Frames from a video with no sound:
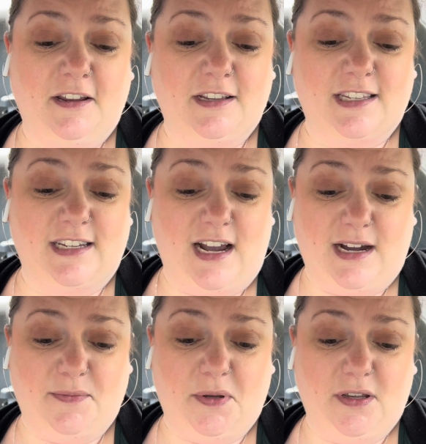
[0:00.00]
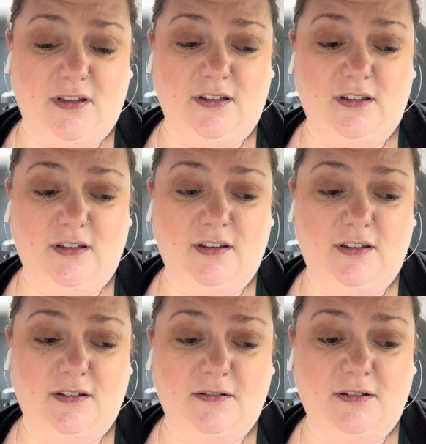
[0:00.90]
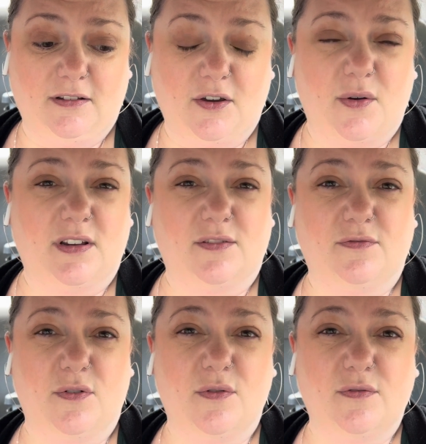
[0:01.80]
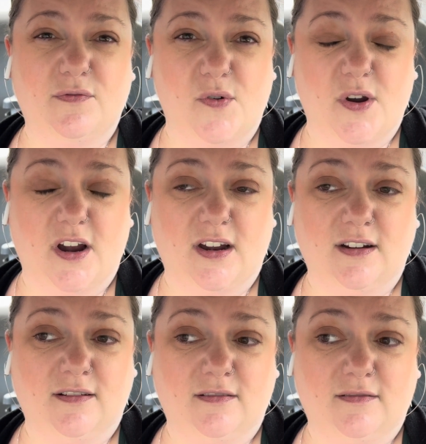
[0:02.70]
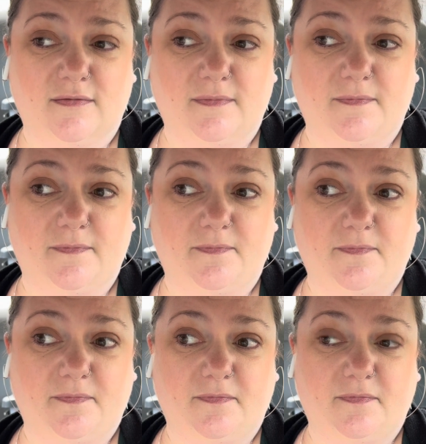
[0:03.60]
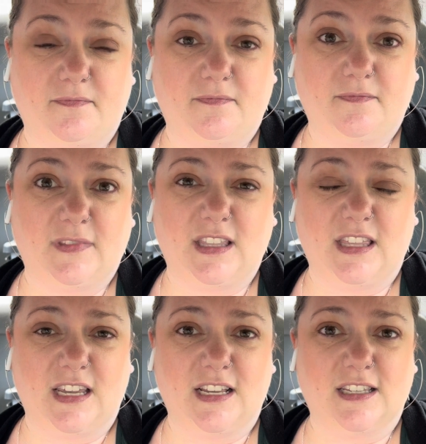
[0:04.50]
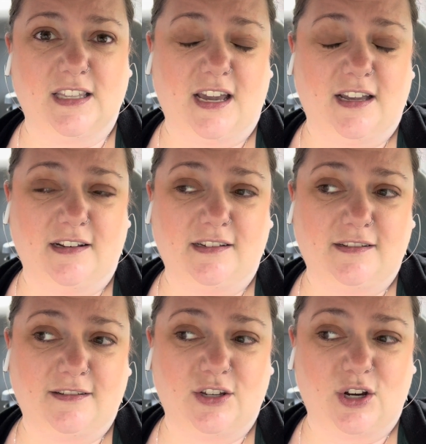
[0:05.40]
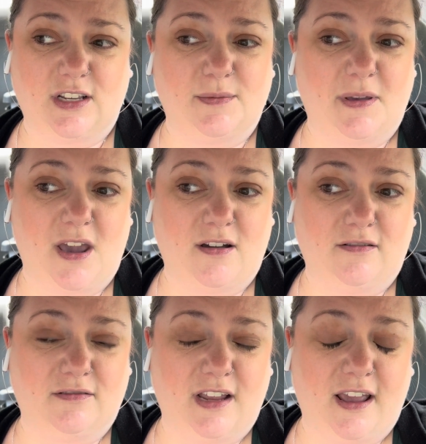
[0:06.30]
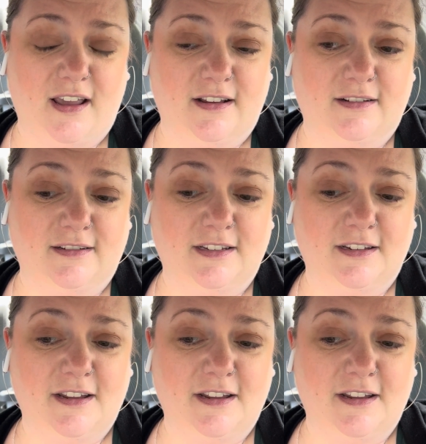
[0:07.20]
stop going to food for the things that stress me out, and